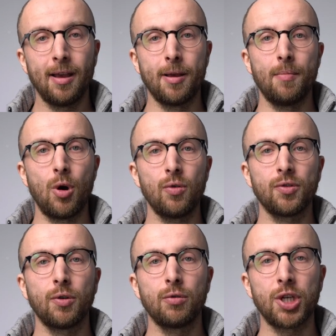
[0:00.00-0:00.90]
Um,
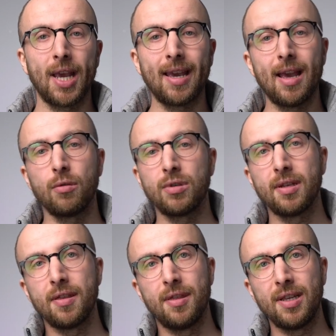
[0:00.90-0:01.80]
also check
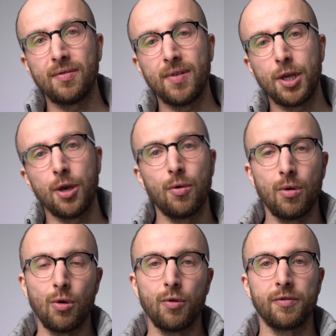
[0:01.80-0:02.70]
out this
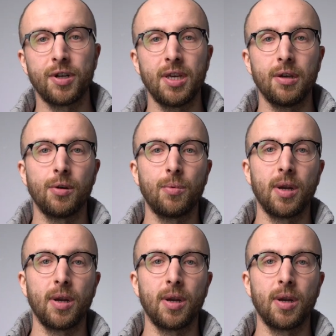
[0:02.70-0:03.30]
video over here